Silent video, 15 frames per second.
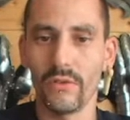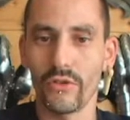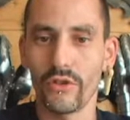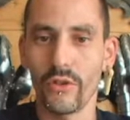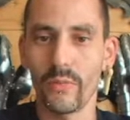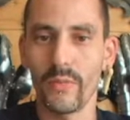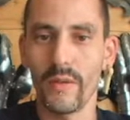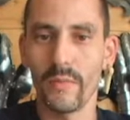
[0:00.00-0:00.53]

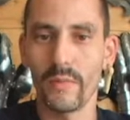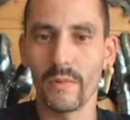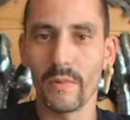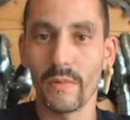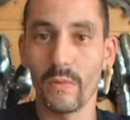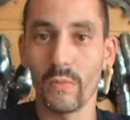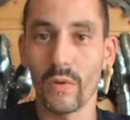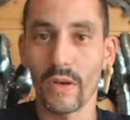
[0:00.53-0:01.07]
show
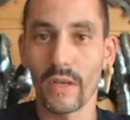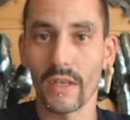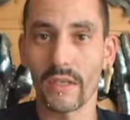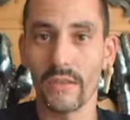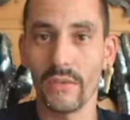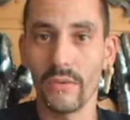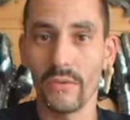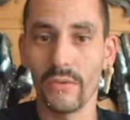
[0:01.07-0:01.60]
people what I can
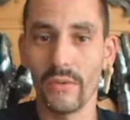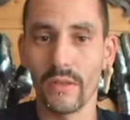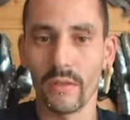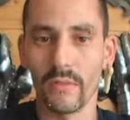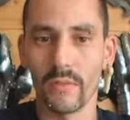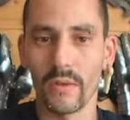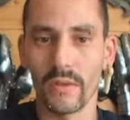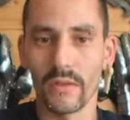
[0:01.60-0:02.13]
do
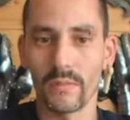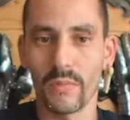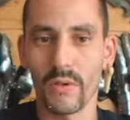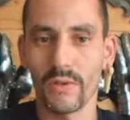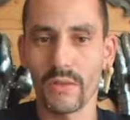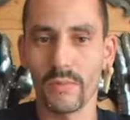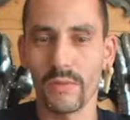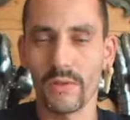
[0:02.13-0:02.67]
and what is
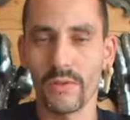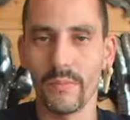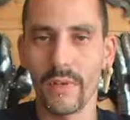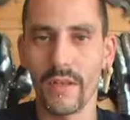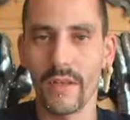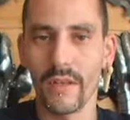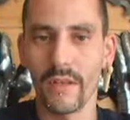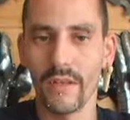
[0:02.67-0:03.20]
possible to
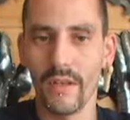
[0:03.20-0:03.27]
make,